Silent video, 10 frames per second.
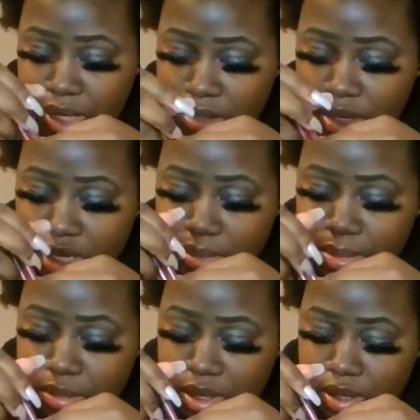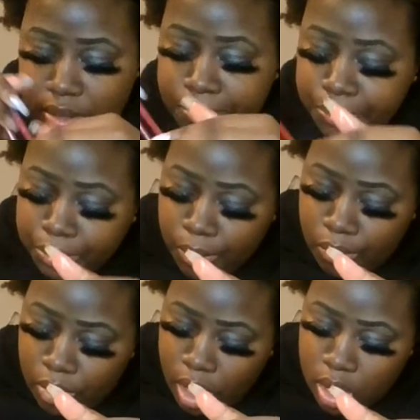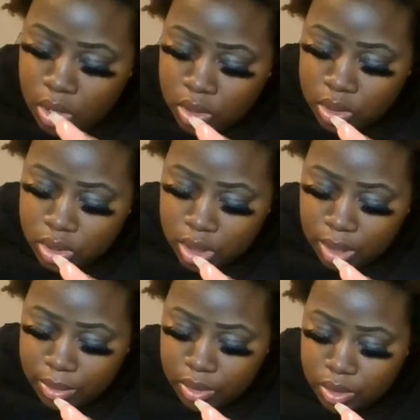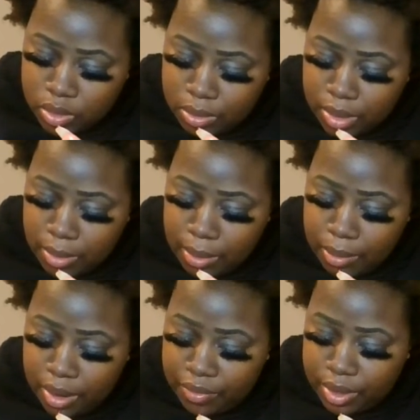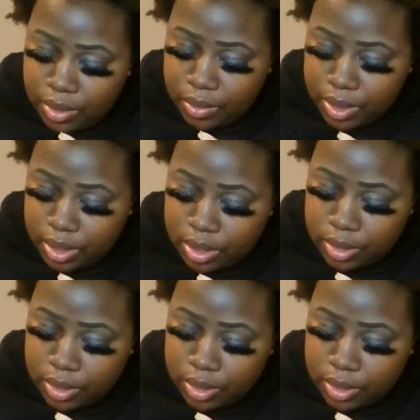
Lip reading: Next month, I'm gonna do it with me and my boyfriend doing it.